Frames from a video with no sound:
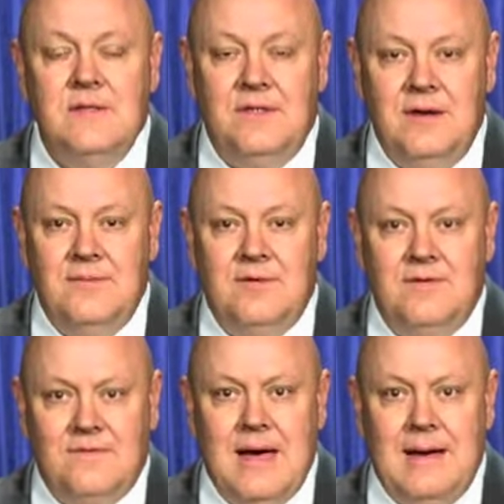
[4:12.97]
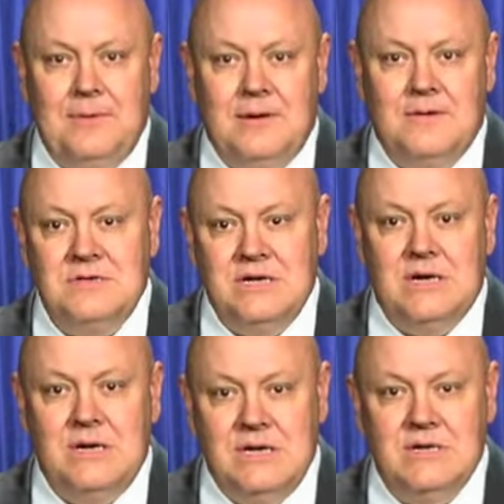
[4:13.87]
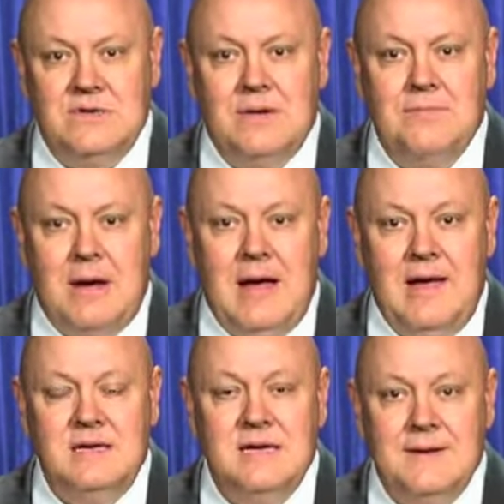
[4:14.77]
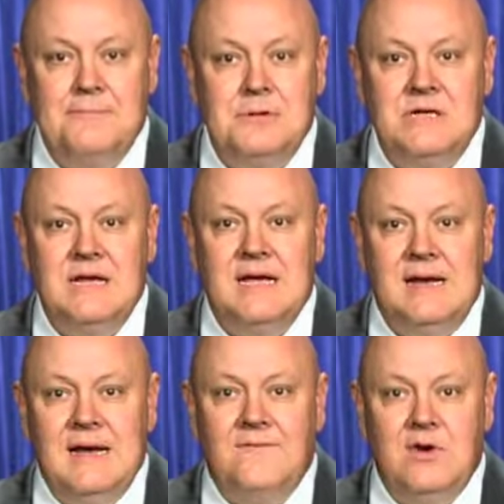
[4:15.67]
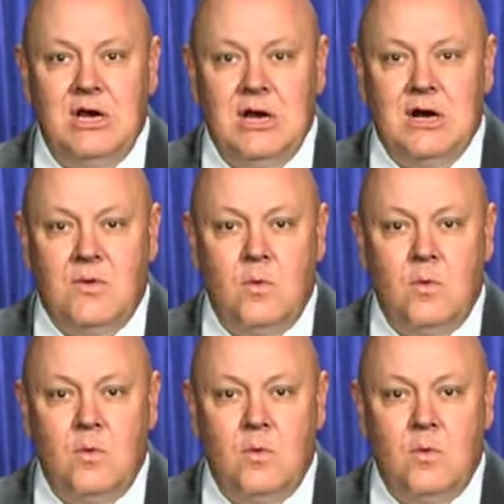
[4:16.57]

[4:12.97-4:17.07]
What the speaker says: the number of copiers in our district by 10% every year,